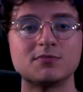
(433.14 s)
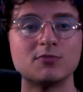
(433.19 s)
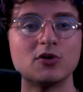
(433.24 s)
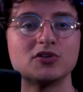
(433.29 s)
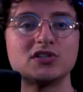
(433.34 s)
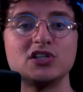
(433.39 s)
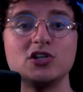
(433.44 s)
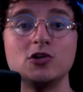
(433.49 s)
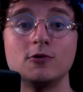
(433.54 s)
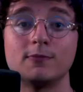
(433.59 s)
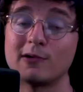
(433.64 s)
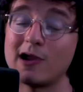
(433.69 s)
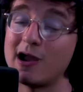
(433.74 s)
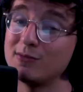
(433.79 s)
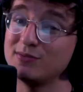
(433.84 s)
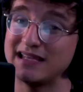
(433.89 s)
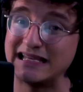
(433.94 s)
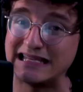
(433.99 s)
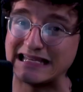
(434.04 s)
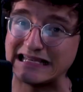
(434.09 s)
most of you
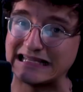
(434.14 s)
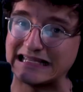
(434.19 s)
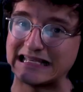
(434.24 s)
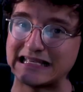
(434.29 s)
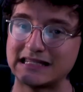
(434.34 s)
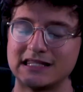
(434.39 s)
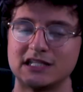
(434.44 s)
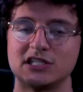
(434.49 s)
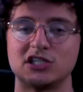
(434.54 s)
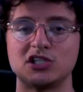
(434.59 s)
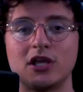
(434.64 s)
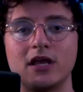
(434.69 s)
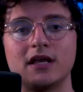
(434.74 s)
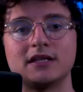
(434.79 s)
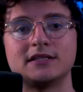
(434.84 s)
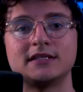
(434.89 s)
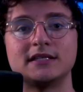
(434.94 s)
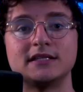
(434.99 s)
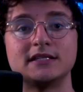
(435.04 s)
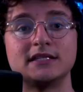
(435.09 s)
probably didn't get the
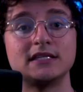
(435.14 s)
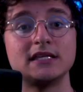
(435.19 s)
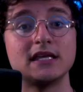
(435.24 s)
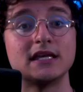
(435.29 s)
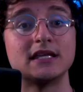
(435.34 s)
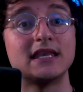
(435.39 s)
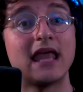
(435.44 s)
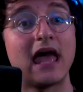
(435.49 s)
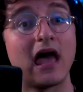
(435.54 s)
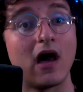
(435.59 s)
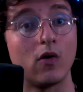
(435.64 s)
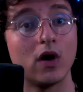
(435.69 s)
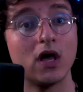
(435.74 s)
chance to see it. Now,